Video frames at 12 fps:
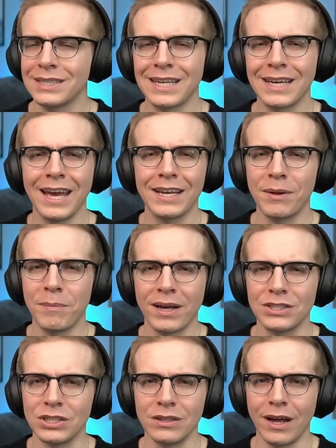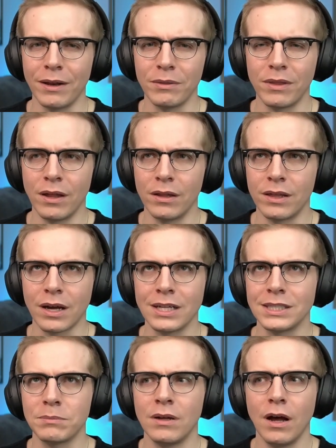Because I can't imagine that the
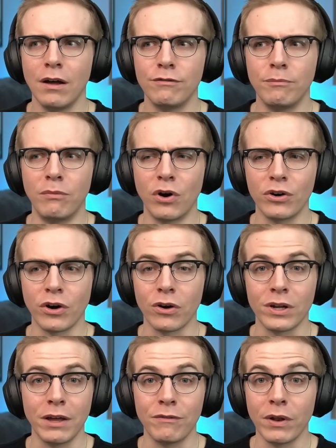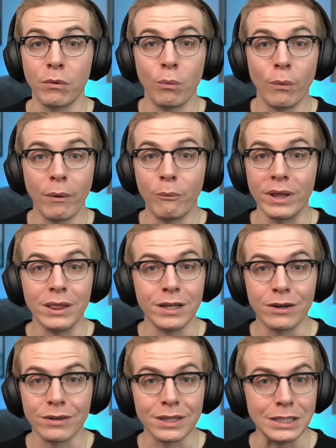concept of murder, given what we
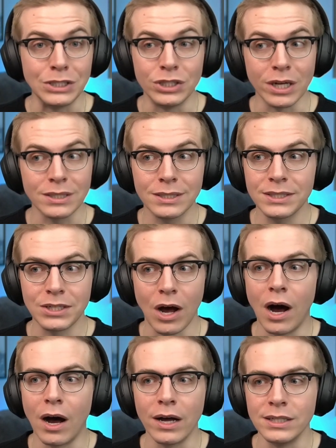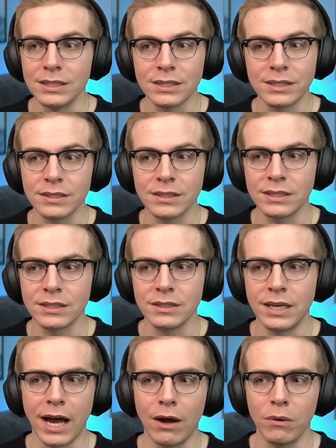literally just saw, is
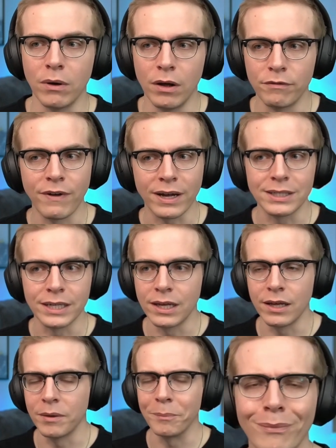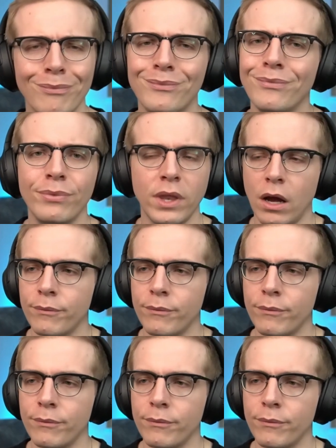now affecting him. No.